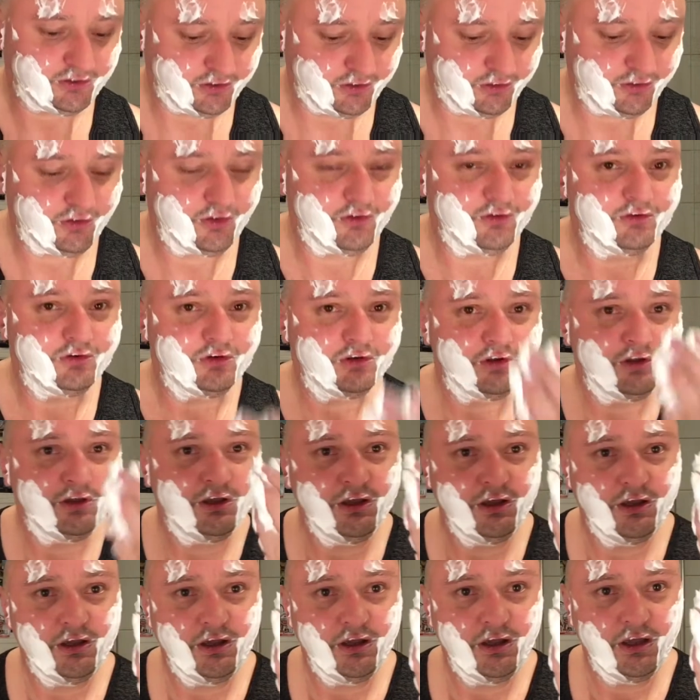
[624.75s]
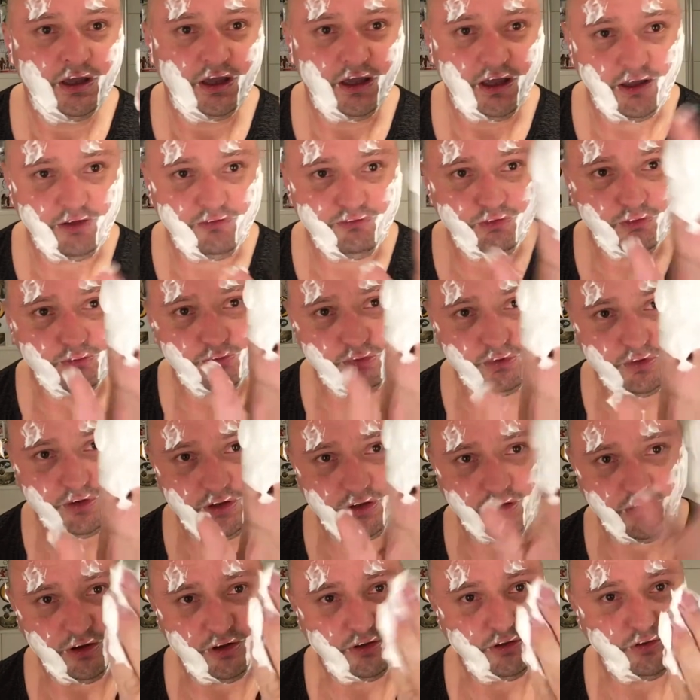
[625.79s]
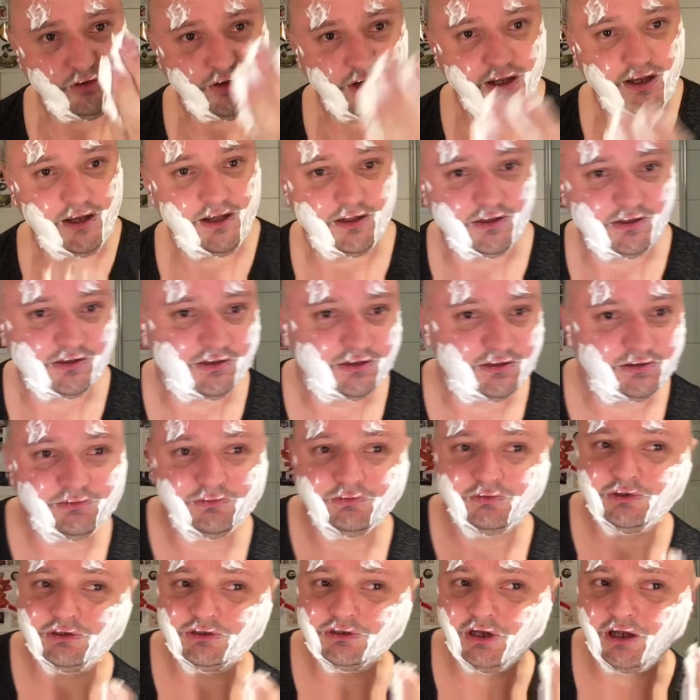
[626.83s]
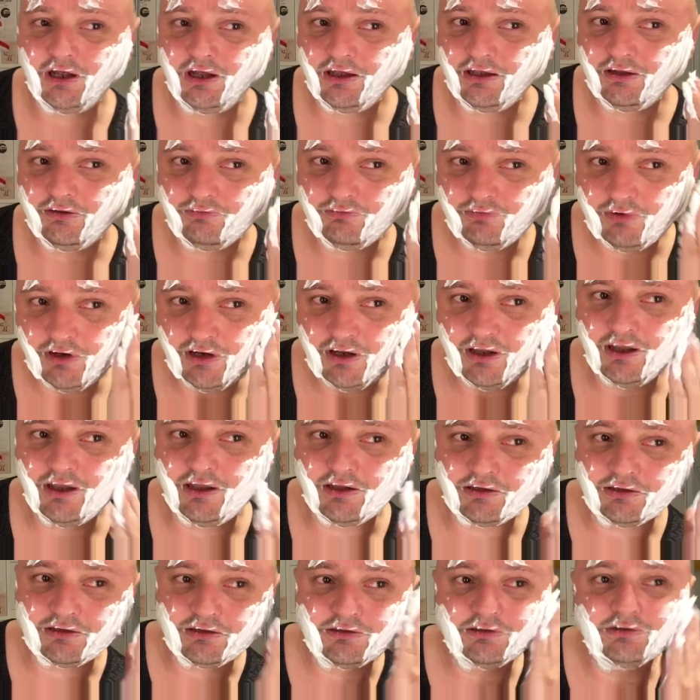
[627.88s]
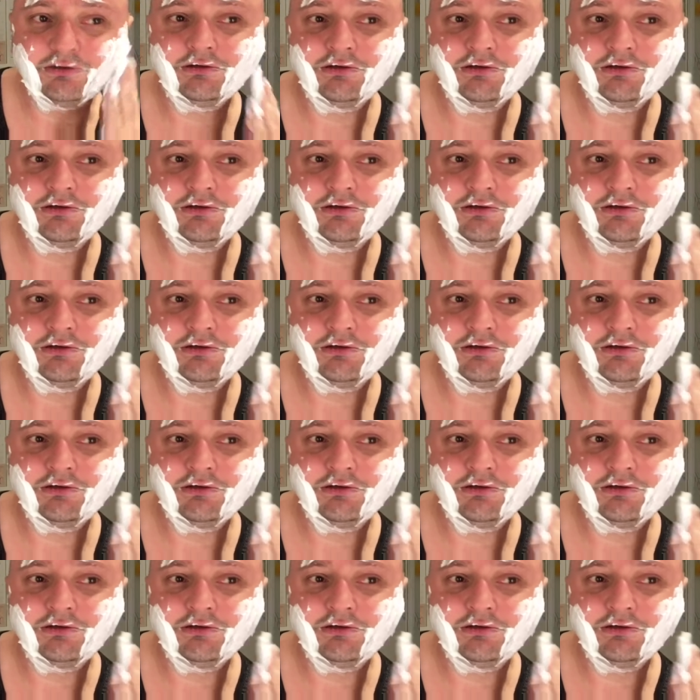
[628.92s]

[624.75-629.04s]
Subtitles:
You don't have to put it on your hands, which I really hate.